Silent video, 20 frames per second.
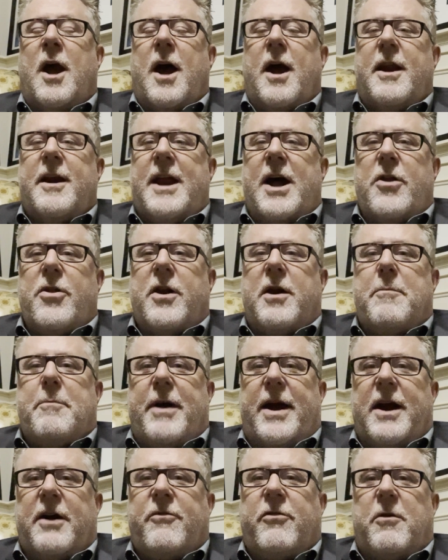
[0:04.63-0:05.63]
Now that I'm
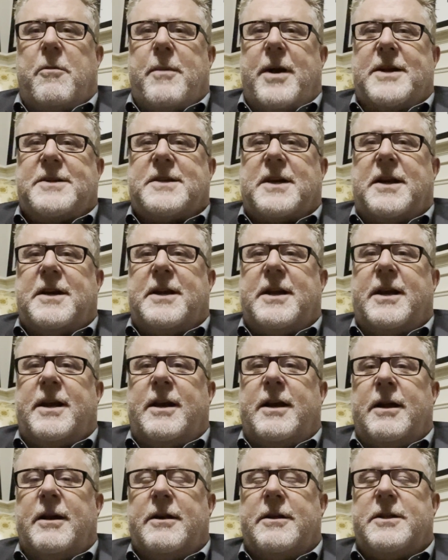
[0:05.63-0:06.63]
back from
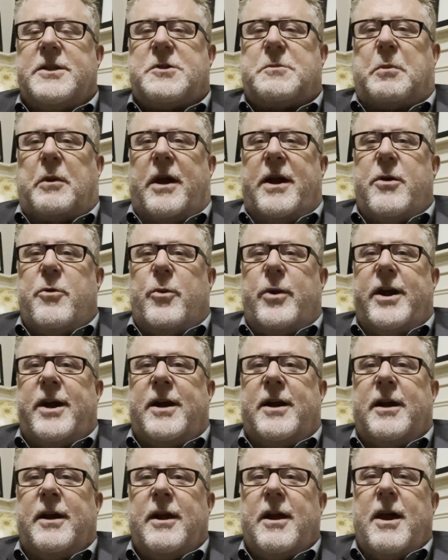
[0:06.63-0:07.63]
SID Display
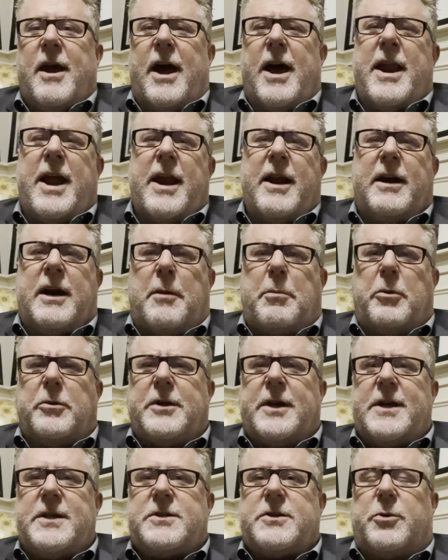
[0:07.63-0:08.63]
Week and had a couple
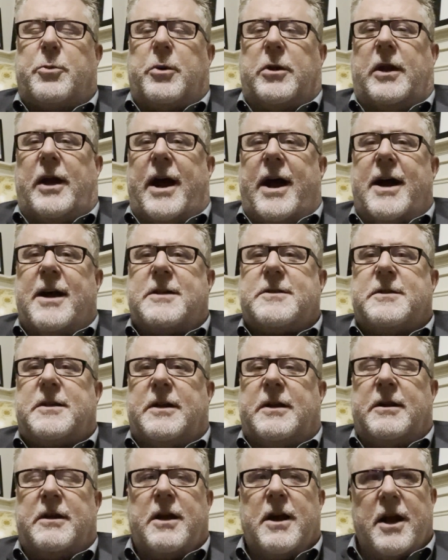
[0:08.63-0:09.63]
days to relax
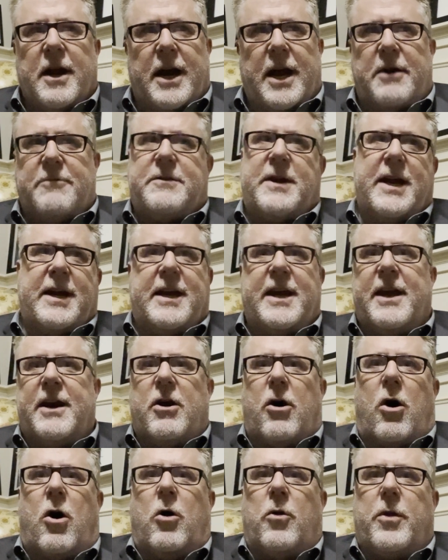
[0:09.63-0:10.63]
and kind of take in
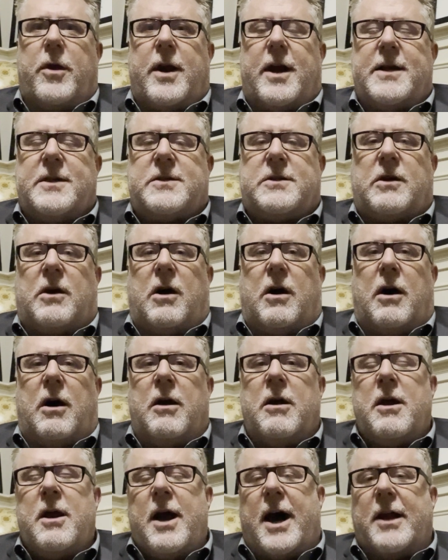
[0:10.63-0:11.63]
all that I saw,
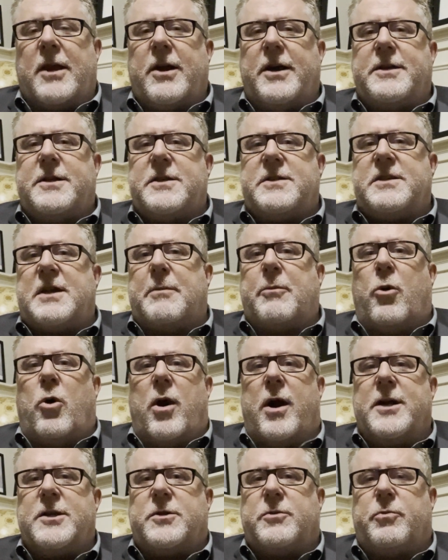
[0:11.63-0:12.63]
I'd like to
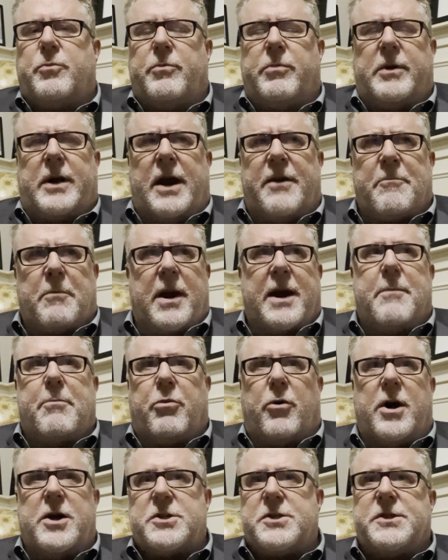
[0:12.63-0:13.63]
summarize kind of my
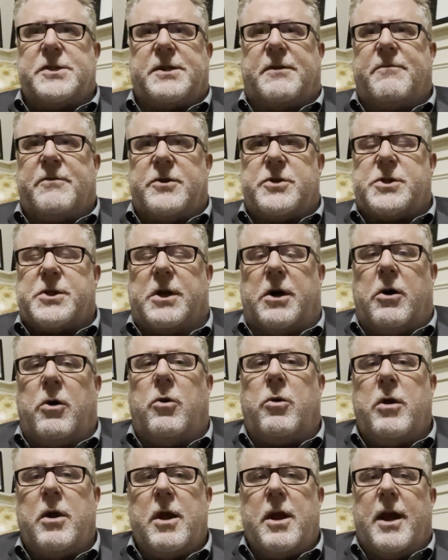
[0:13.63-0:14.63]
impressions of the
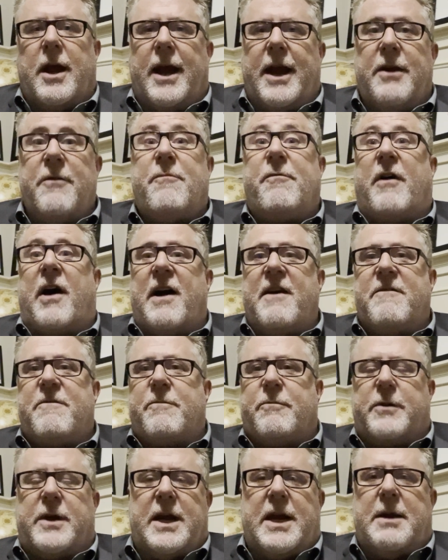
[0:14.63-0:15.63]
show in
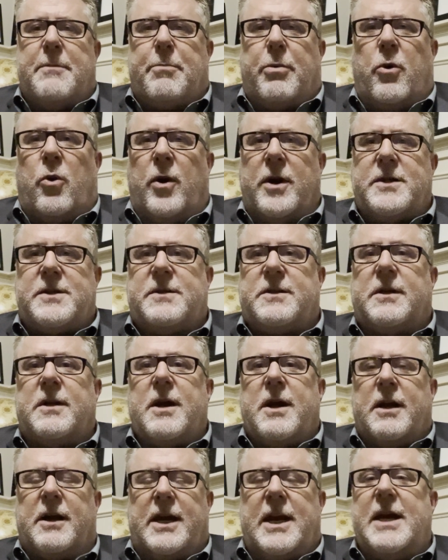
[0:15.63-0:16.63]
5 key points,
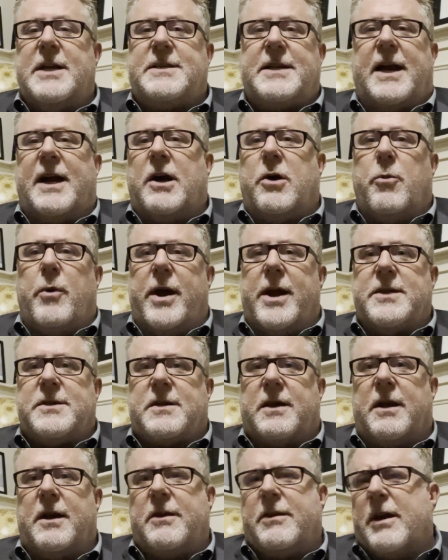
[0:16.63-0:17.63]
key takeaways
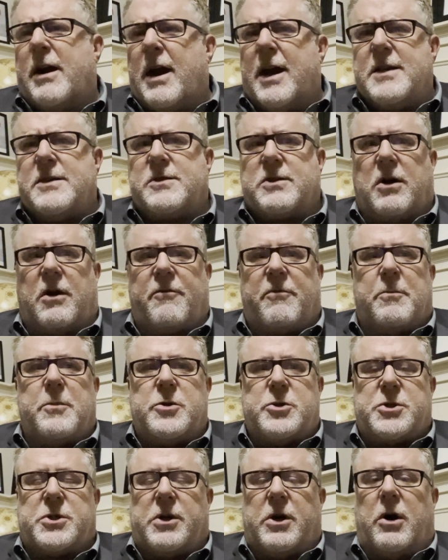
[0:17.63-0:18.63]
that I saw from the
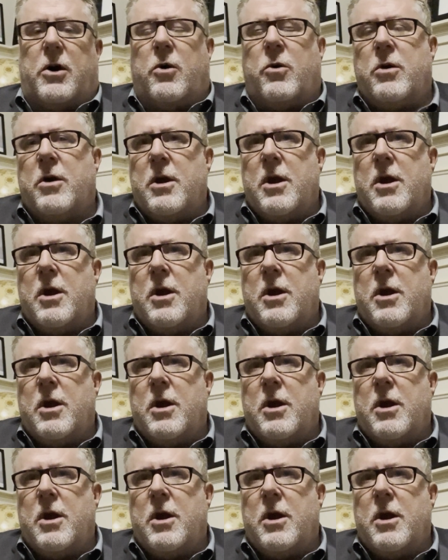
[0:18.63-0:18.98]
show.